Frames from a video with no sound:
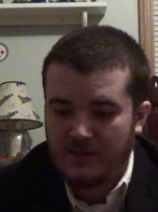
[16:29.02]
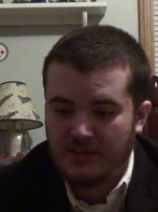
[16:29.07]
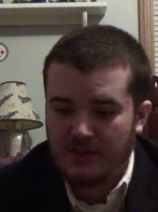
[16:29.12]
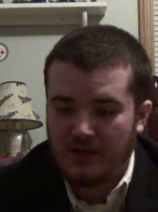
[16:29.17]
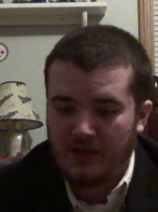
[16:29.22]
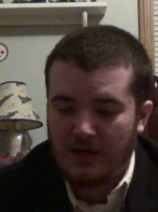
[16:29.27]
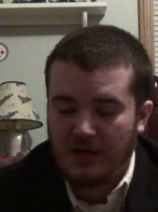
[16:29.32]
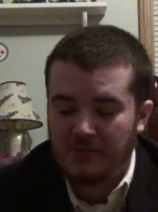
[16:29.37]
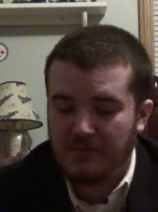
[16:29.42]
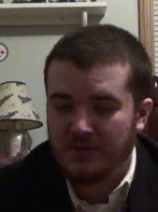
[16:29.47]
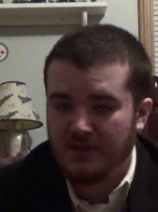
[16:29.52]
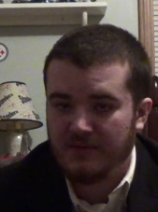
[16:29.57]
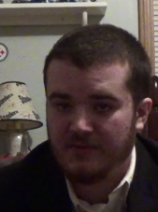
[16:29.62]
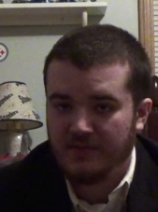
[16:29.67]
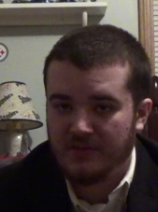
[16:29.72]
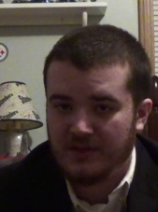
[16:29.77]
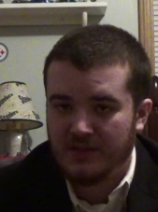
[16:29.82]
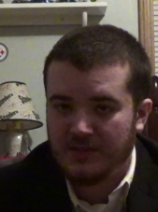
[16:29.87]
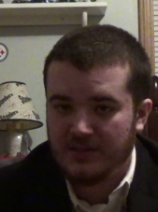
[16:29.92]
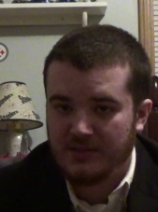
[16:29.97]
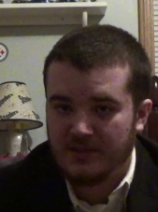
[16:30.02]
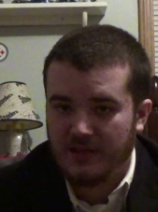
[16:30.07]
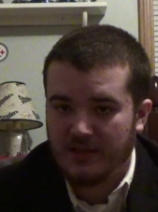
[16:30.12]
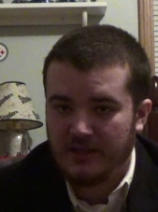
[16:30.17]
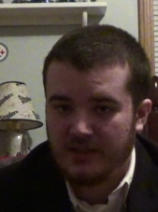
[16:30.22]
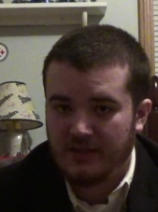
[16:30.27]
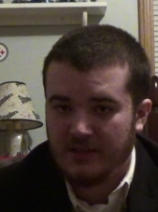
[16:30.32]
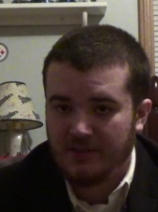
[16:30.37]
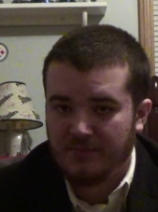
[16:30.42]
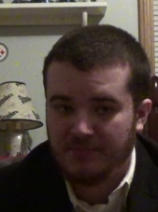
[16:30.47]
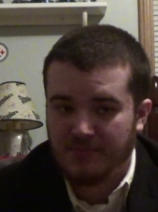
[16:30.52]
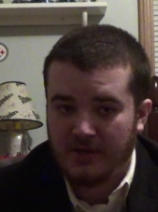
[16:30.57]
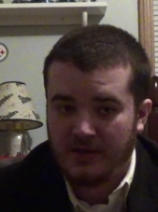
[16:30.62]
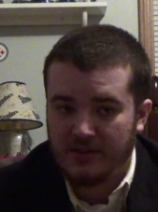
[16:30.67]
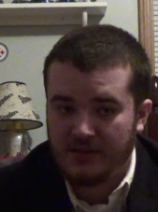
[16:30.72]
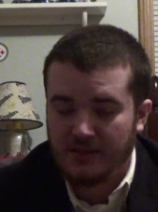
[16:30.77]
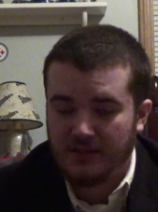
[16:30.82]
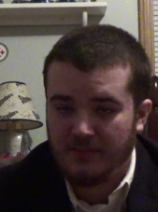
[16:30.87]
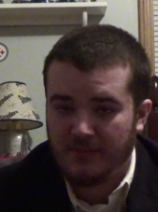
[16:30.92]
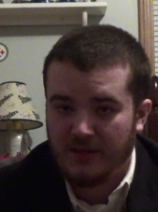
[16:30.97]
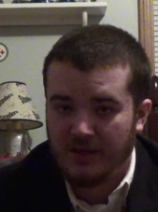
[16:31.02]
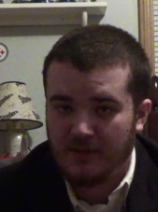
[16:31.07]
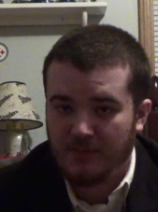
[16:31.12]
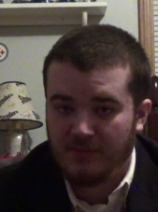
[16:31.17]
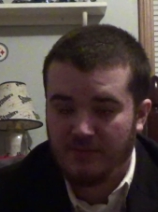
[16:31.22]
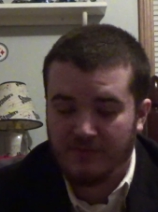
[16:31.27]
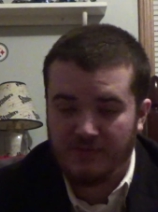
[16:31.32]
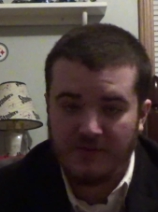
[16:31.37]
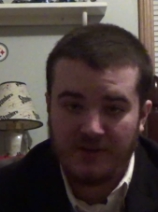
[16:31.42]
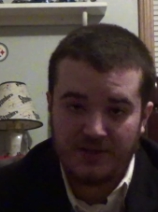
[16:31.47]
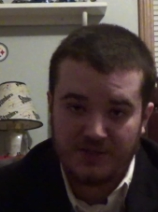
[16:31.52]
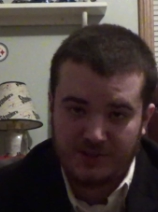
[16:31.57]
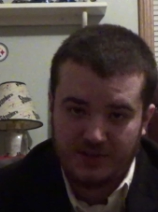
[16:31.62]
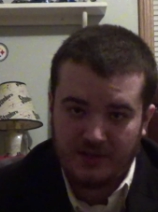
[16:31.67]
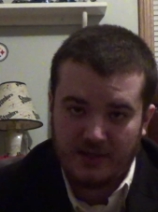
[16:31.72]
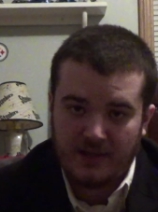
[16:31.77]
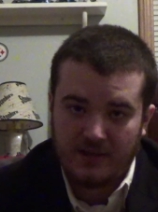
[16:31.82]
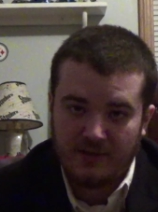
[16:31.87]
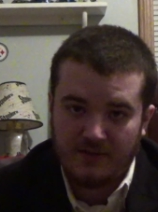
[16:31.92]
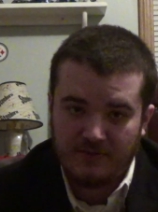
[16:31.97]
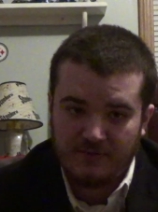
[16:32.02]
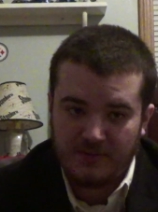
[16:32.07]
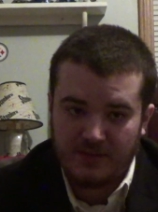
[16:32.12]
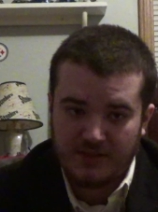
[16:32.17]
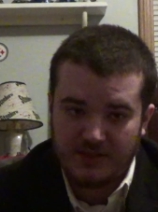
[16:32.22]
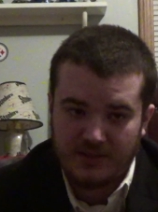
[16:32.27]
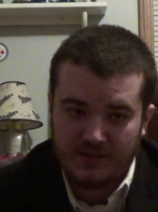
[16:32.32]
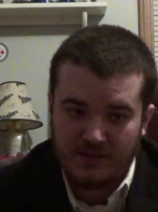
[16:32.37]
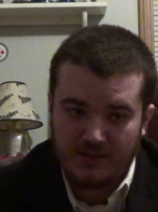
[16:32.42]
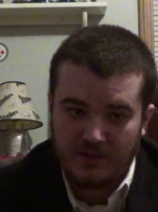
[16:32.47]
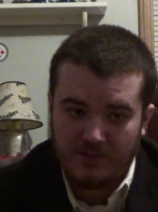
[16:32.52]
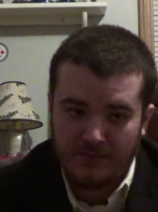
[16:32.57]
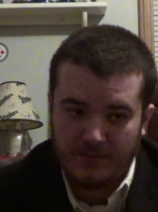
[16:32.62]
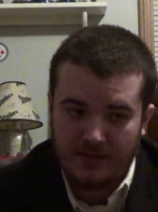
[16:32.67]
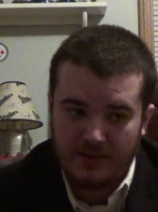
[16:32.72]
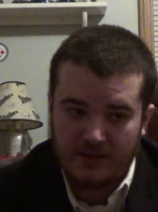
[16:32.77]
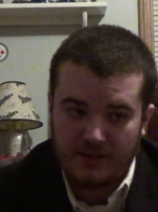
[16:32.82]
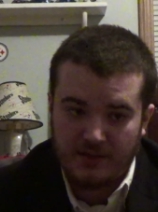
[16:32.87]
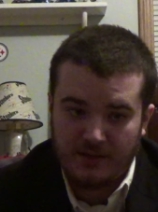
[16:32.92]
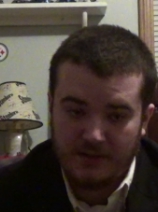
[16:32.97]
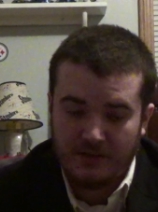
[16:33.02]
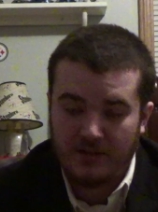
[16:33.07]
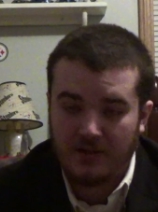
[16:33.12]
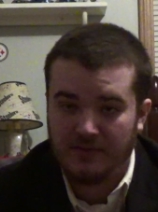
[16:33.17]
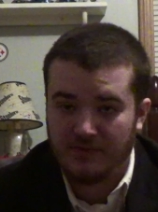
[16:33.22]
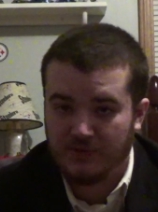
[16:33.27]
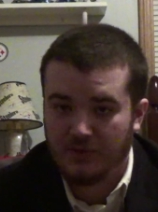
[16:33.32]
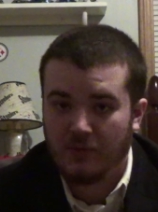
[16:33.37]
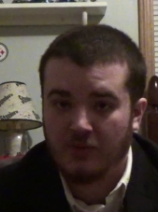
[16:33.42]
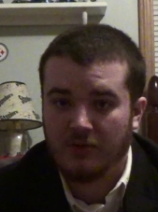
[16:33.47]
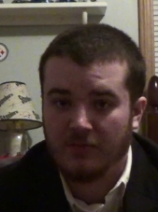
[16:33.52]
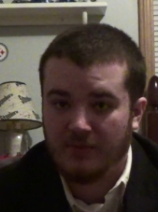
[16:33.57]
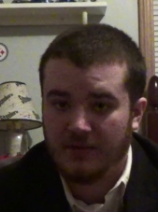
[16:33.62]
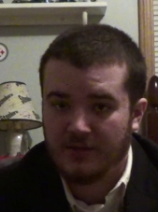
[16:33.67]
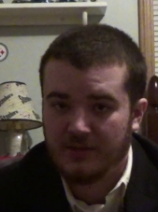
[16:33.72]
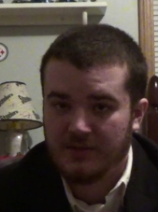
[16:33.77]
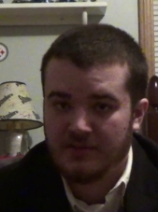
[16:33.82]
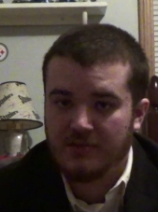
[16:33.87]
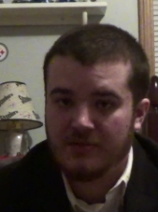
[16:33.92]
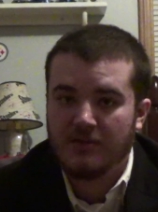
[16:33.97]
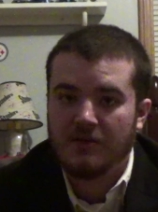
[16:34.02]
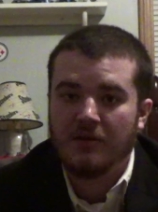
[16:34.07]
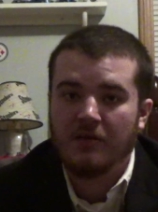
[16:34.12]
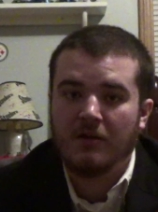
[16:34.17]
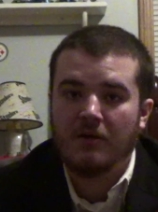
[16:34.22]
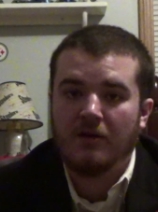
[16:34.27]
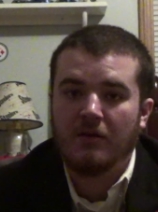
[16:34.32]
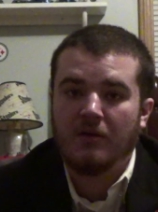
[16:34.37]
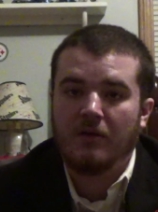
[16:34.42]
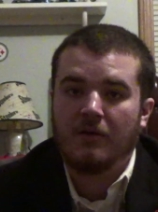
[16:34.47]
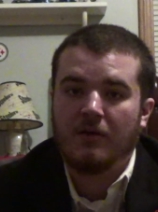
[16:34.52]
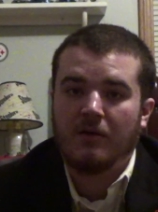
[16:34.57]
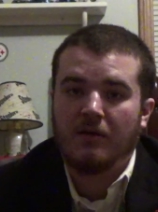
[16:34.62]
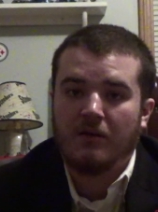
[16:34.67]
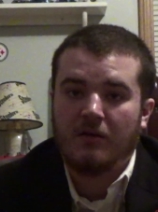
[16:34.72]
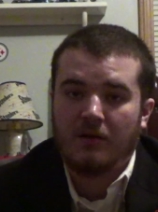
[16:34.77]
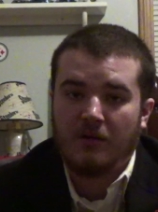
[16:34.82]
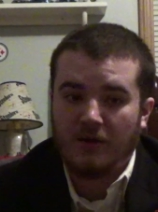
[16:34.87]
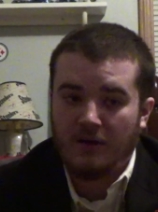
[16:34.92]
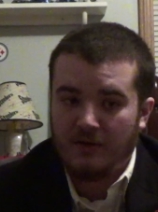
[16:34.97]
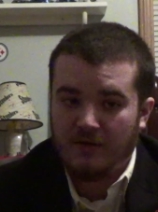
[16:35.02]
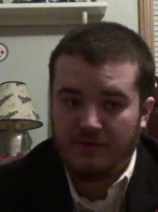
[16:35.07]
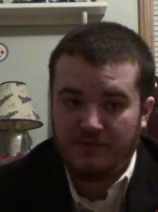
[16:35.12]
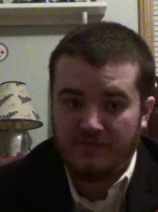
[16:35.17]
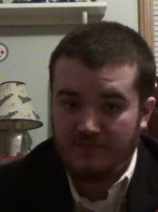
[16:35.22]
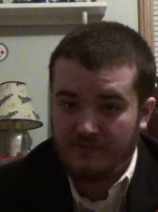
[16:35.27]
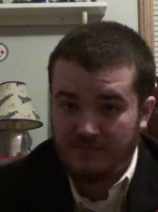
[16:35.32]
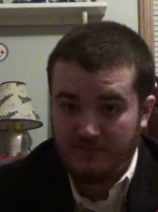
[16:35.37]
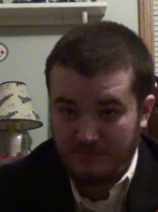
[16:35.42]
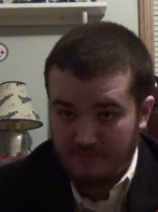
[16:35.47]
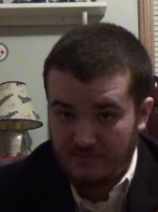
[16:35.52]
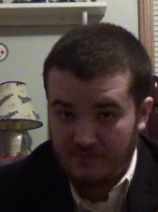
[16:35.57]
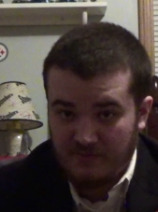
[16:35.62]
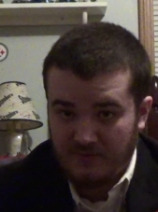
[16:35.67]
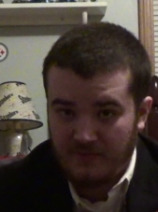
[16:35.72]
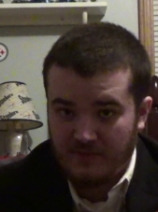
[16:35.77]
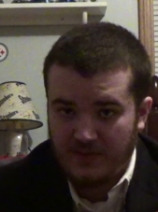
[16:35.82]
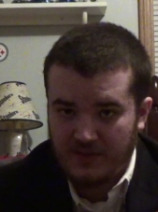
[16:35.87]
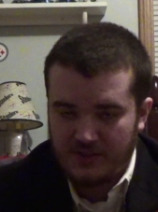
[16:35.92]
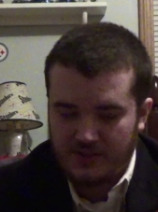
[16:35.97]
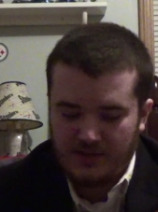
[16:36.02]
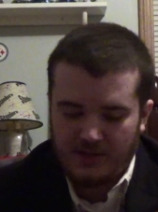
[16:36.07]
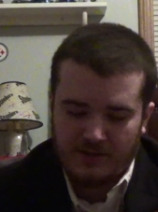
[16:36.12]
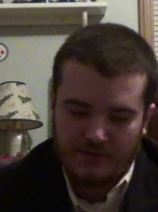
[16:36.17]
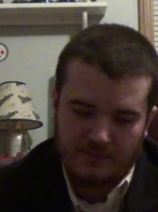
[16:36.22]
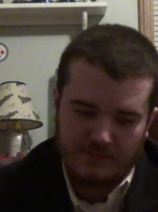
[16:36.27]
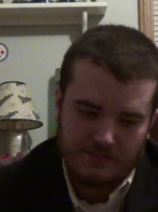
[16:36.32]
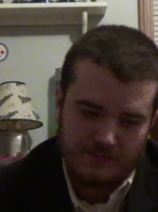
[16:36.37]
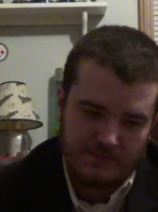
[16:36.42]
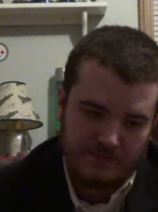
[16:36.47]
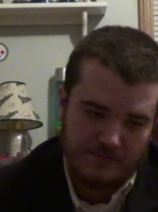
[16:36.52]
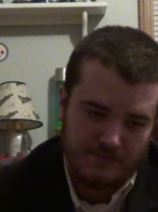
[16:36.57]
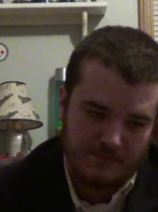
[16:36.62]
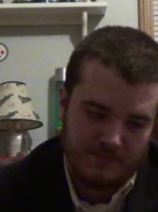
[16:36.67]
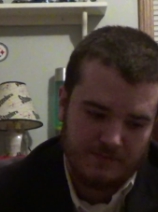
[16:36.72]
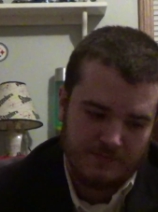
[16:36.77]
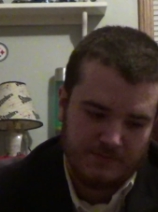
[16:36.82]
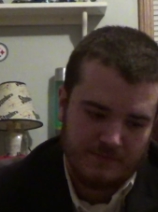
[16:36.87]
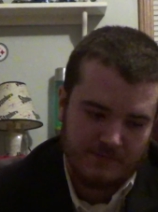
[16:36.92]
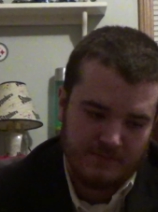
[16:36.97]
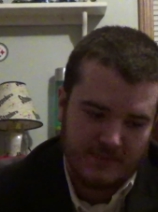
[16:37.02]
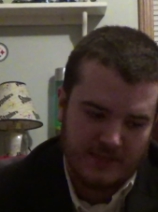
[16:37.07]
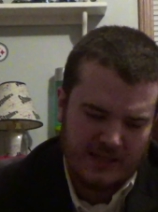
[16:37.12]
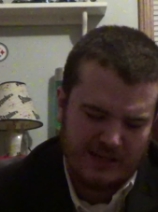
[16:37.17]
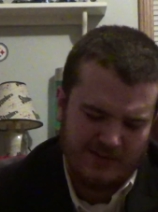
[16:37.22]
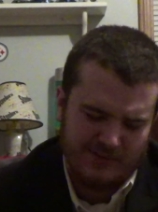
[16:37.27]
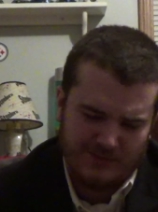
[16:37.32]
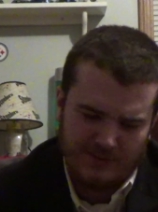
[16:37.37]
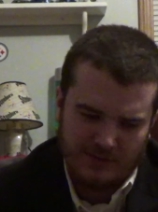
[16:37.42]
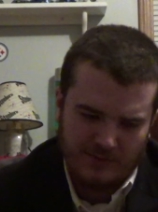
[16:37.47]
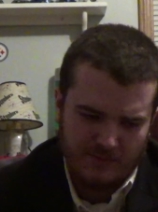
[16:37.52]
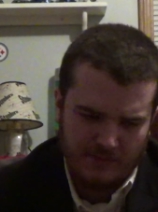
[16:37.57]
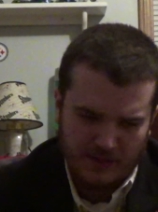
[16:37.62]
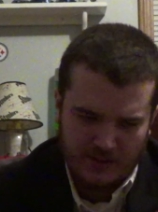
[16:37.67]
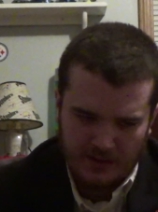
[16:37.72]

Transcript: a hobby of his that he practically made a profession out of because he competed in a lot of tournaments of fishing. I don't know